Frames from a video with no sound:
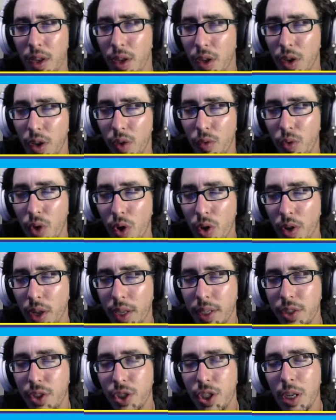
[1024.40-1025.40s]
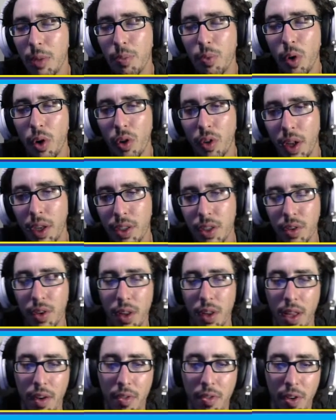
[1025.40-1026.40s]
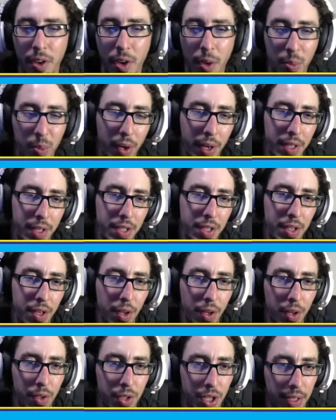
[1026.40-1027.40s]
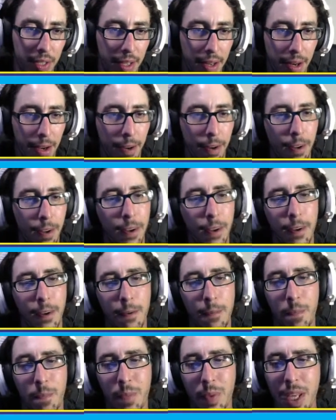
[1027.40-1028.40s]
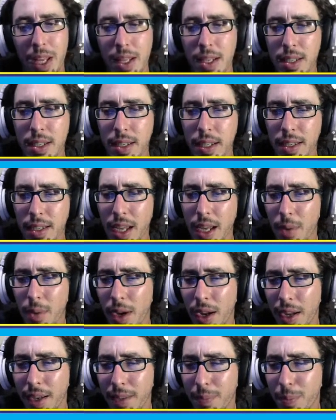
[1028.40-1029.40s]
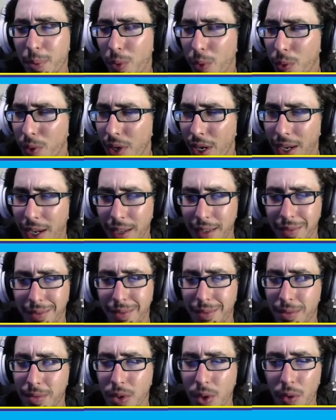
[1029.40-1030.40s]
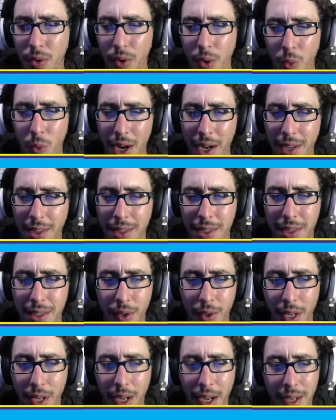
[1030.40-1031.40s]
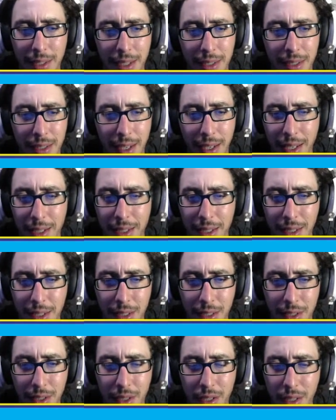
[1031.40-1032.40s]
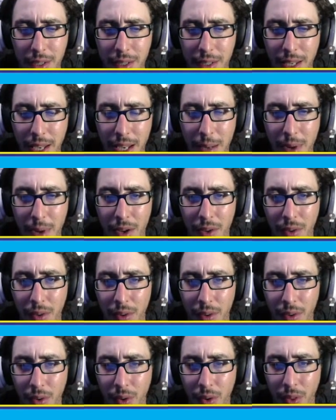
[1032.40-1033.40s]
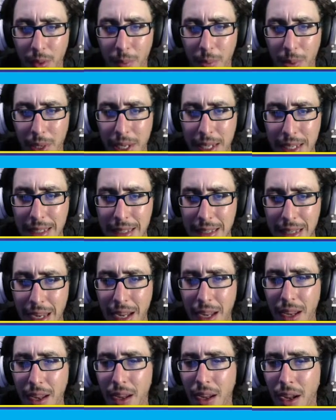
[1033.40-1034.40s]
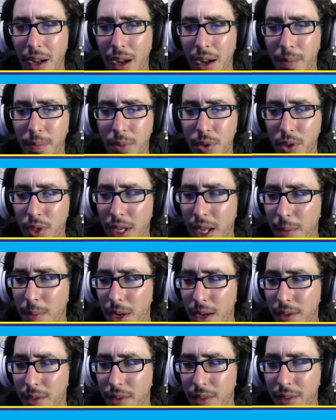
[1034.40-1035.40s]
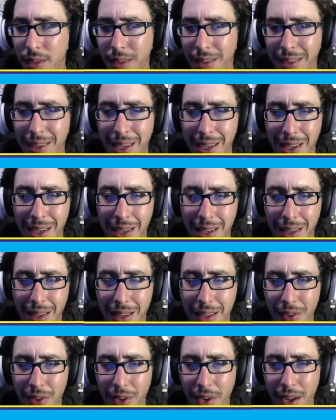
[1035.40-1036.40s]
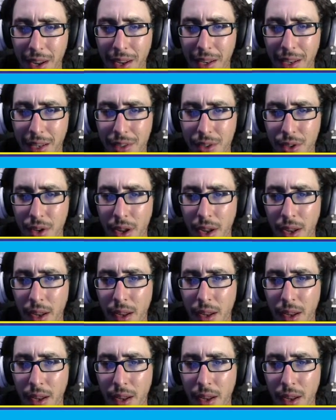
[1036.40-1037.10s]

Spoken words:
Cheap roguelikes are a lot of fun to play, so go check that out. And this latest game I pulled, I don't know why it's in early access. I guess because it just came out on the PC. So it came out the other day, yesterday.